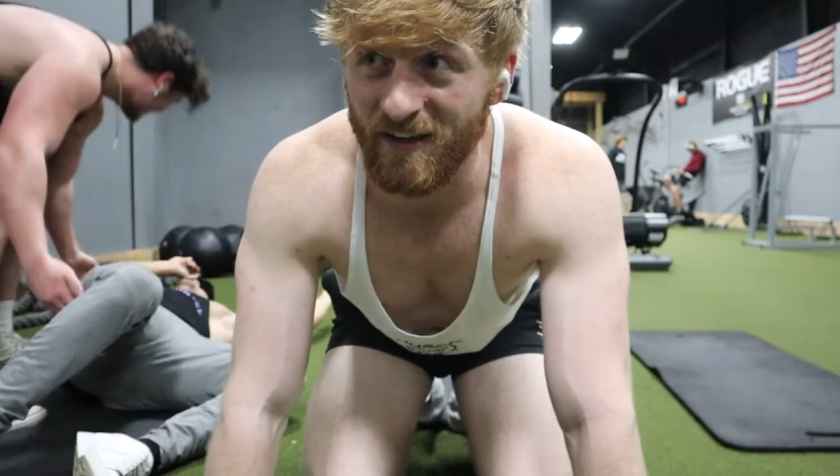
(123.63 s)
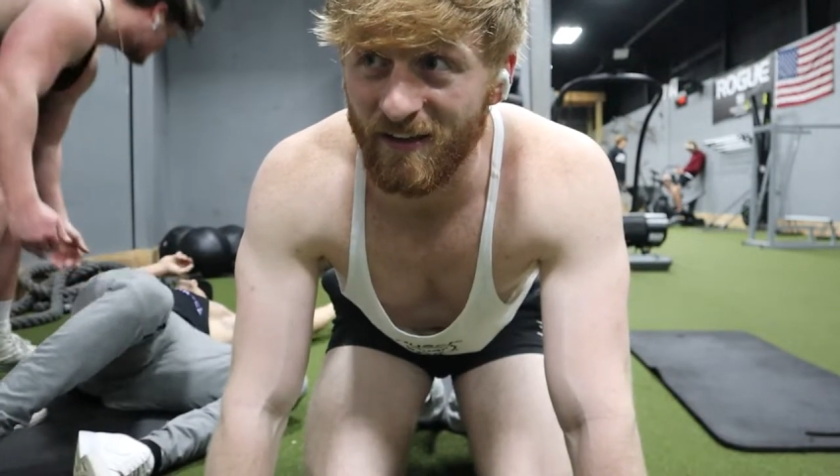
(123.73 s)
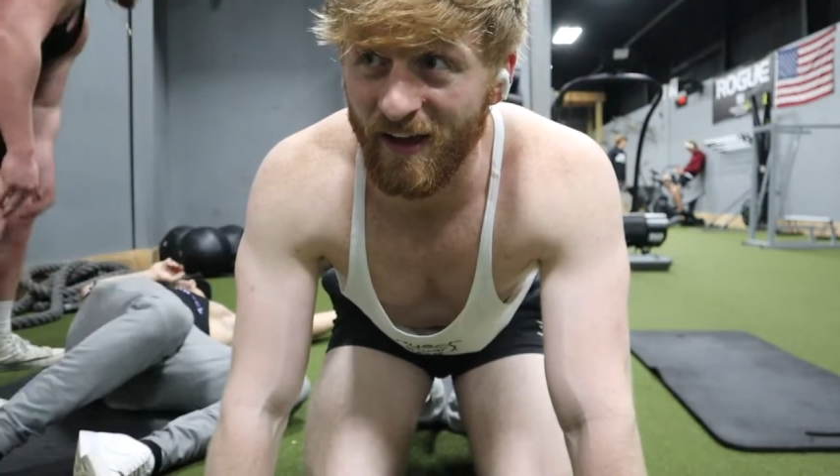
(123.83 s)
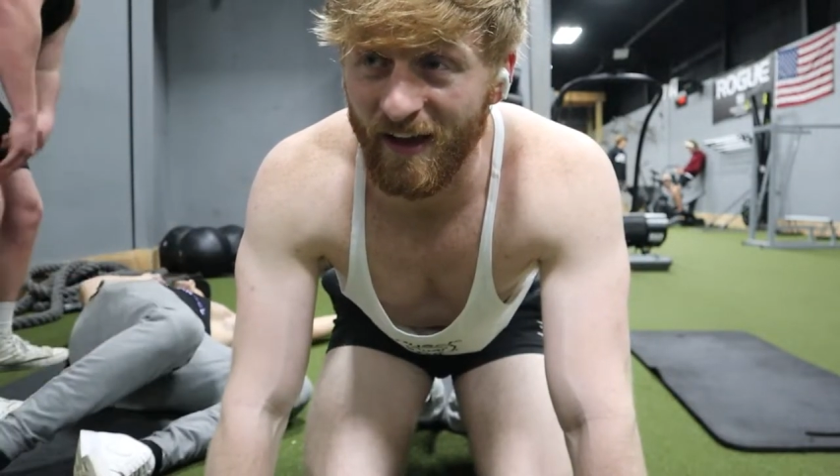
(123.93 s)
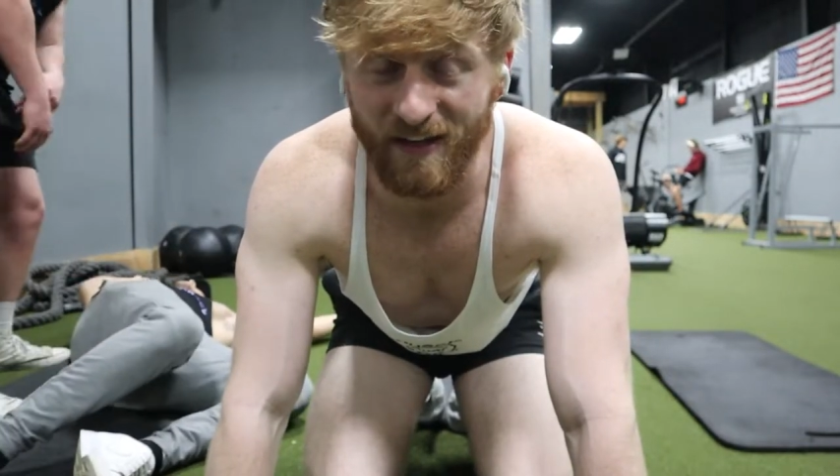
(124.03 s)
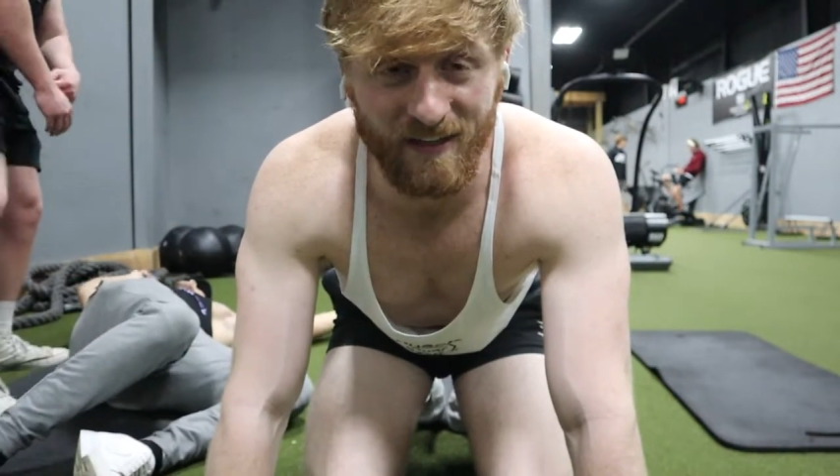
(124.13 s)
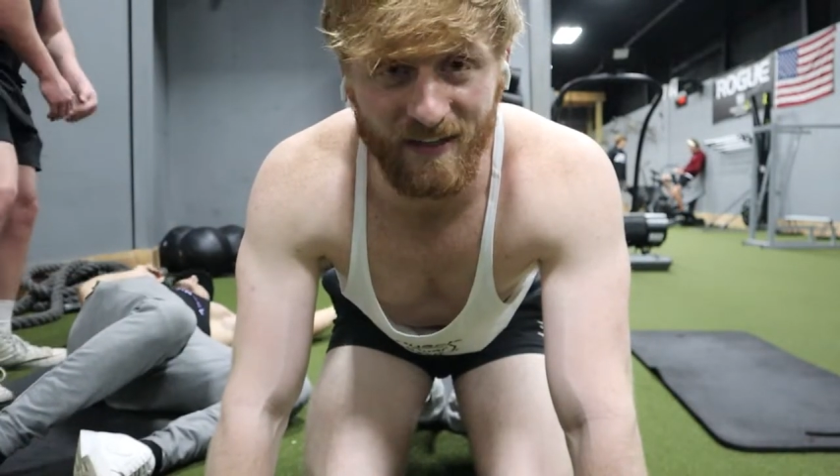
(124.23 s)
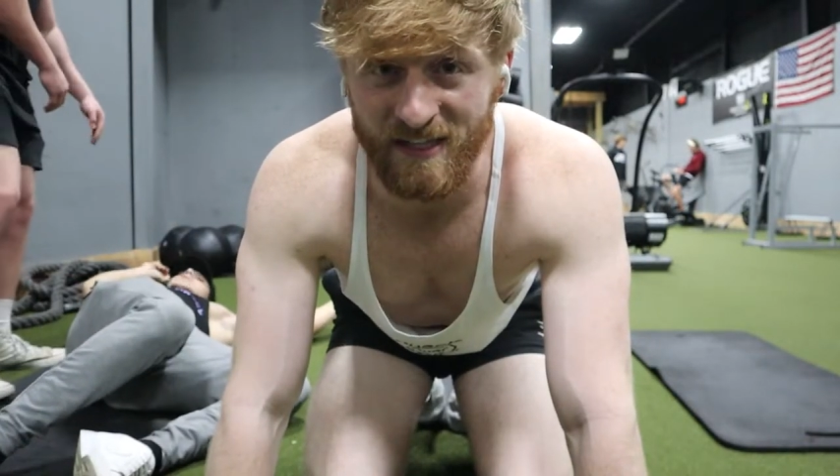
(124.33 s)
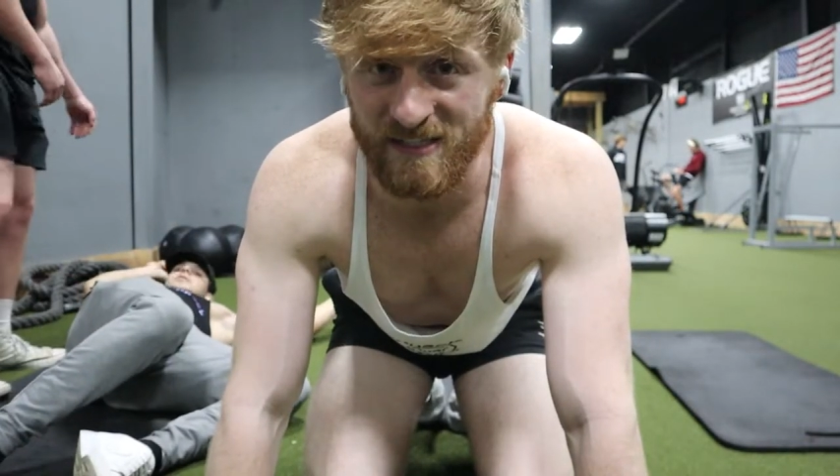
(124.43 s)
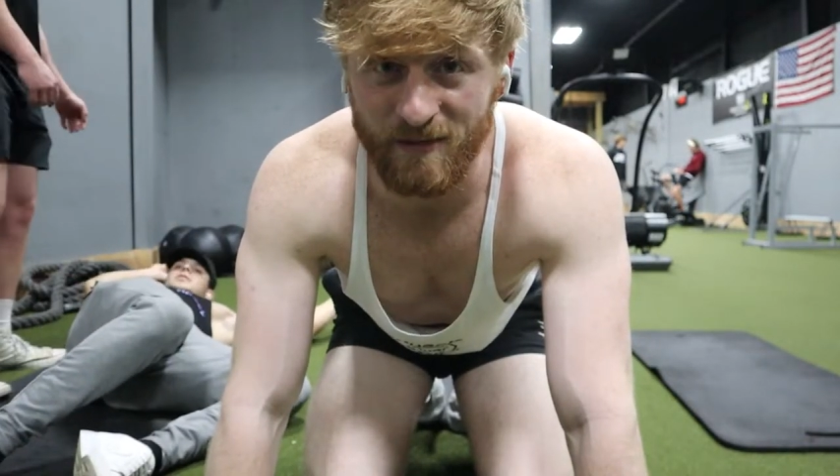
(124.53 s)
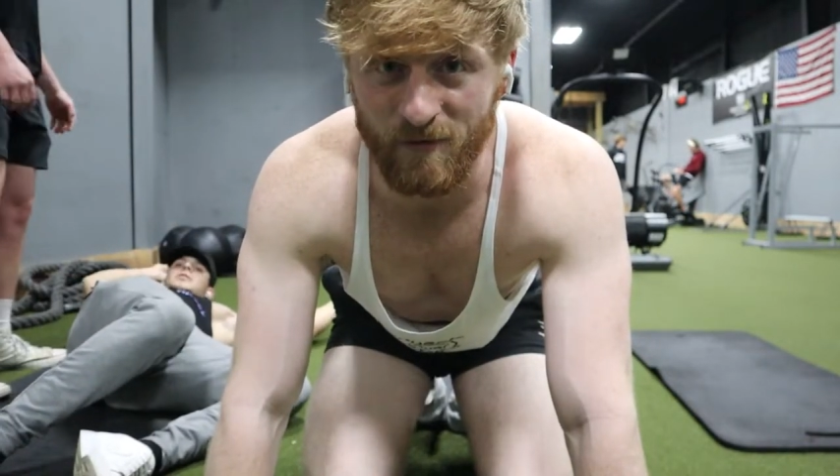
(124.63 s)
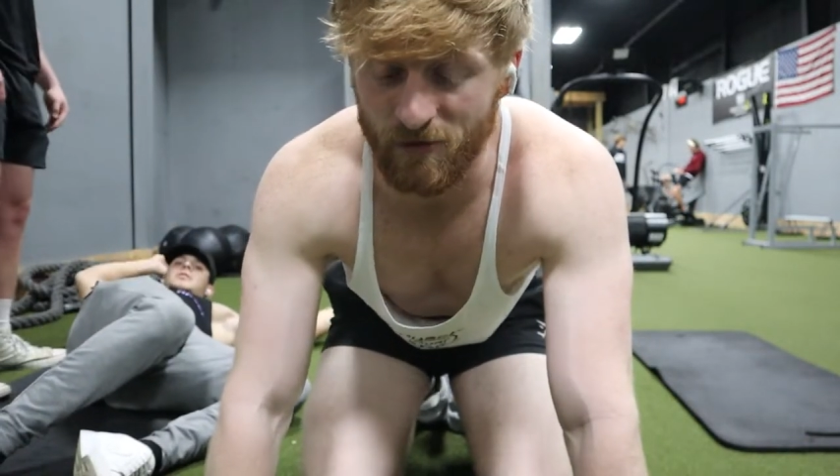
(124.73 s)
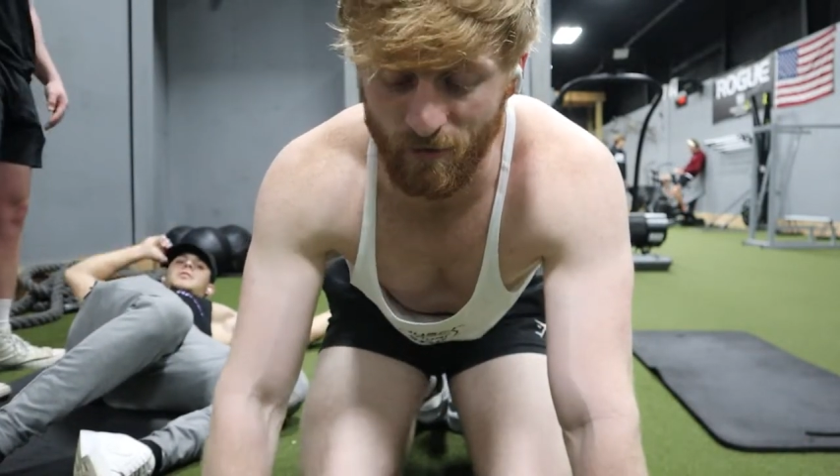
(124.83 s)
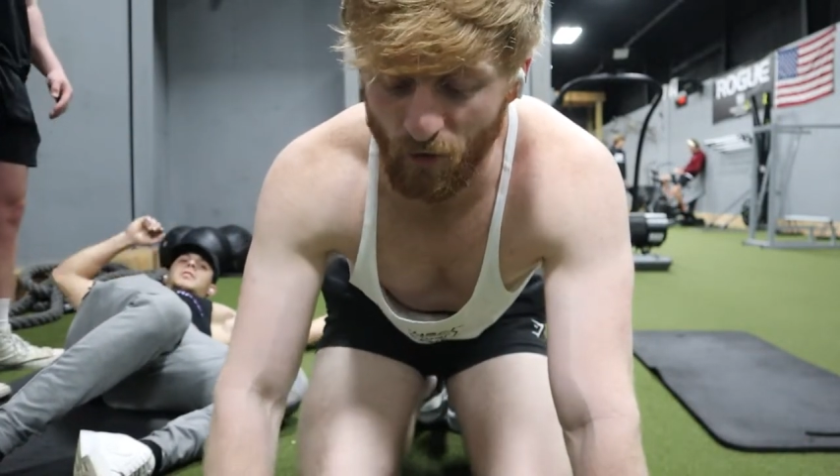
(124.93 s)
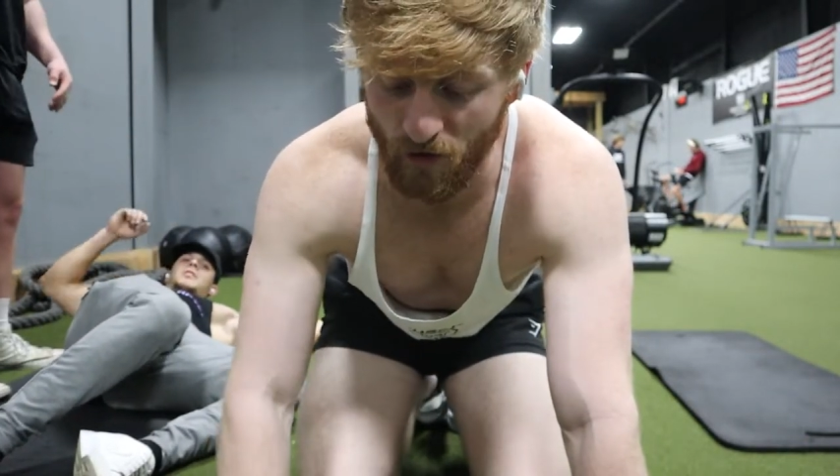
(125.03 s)
Like, it's getting me
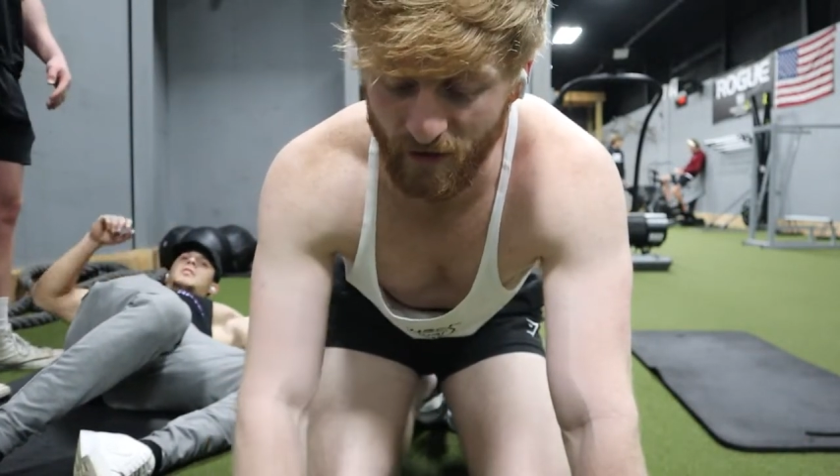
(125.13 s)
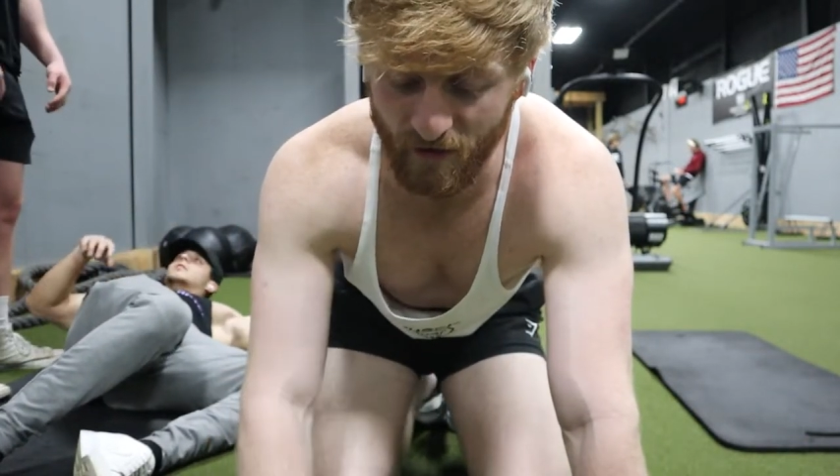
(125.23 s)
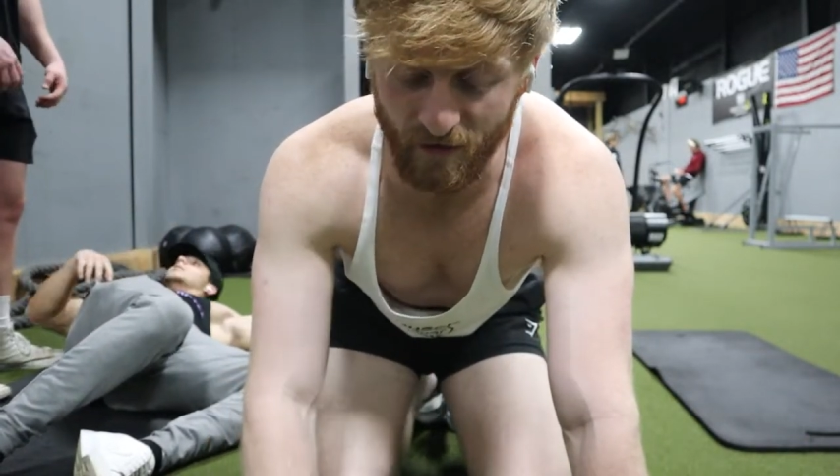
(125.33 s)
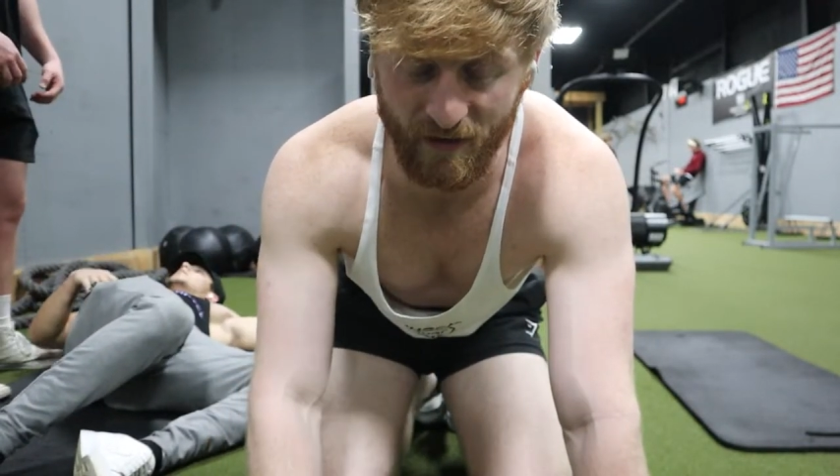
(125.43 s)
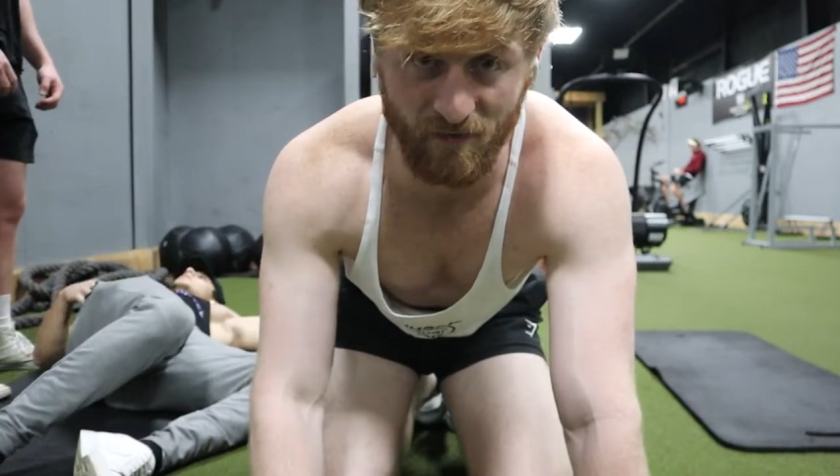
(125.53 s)
through my workout